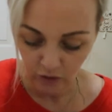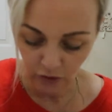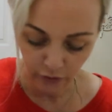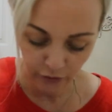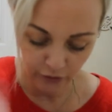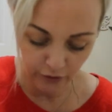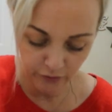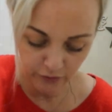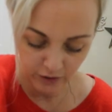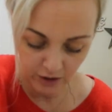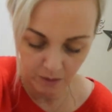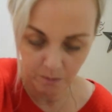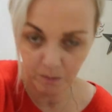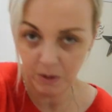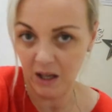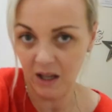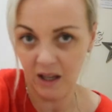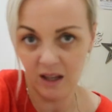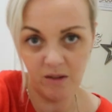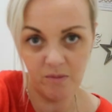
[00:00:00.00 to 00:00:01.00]
So
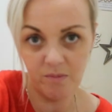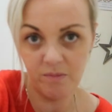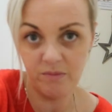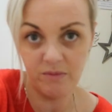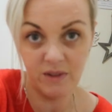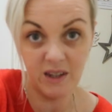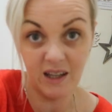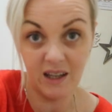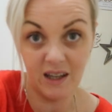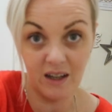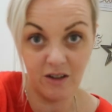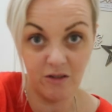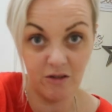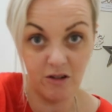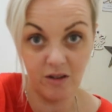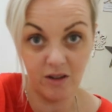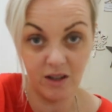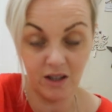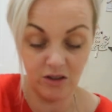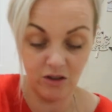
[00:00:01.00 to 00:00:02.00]
15p, can't go
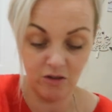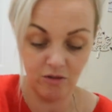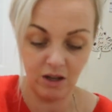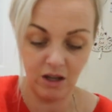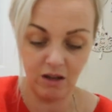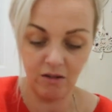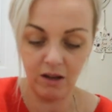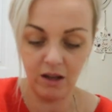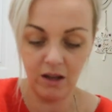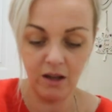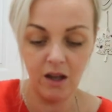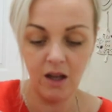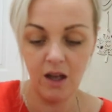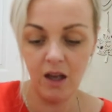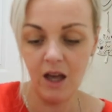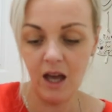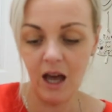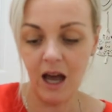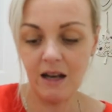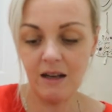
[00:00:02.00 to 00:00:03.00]
wrong, can you really?
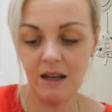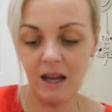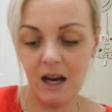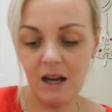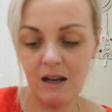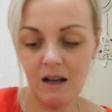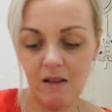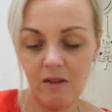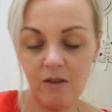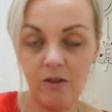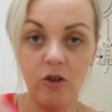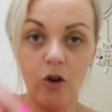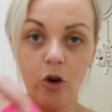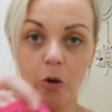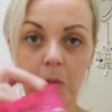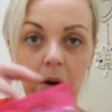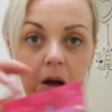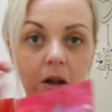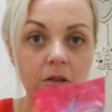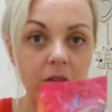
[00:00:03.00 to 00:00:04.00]
I needed
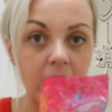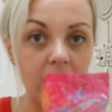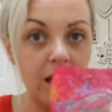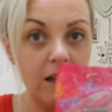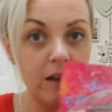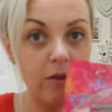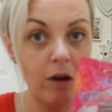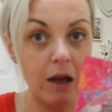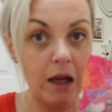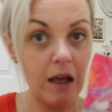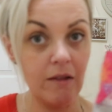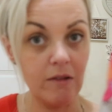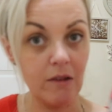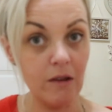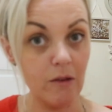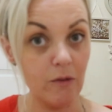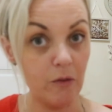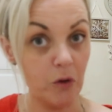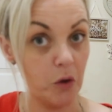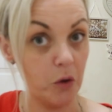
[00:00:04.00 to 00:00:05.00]
some lady
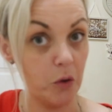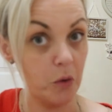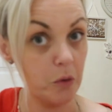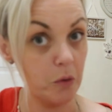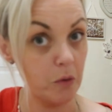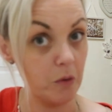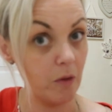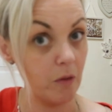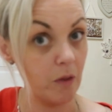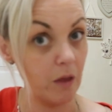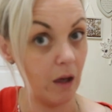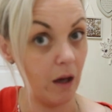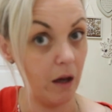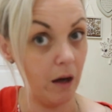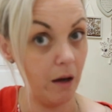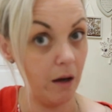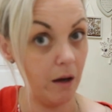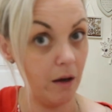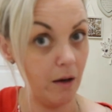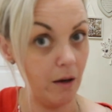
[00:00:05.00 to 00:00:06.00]
razors for under the
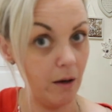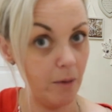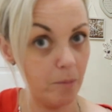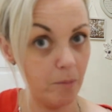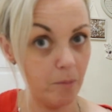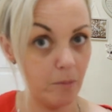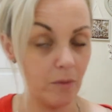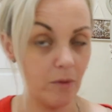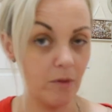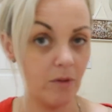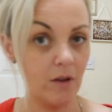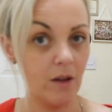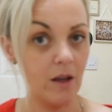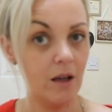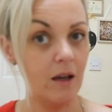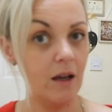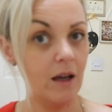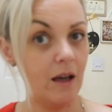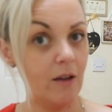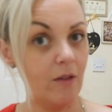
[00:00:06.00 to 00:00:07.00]
arms
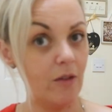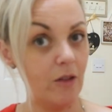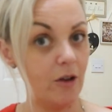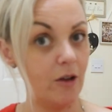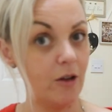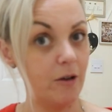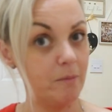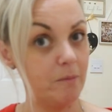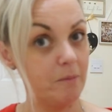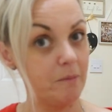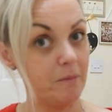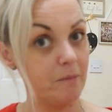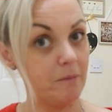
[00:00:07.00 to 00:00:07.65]
and the